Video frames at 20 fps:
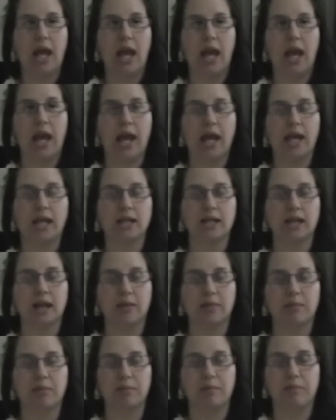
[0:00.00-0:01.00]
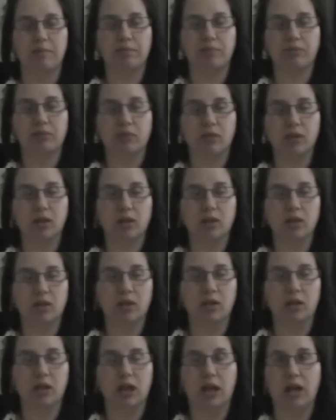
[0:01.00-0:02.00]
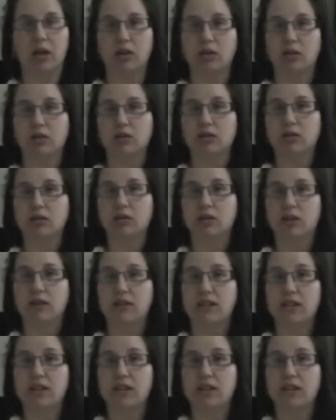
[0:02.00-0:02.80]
and if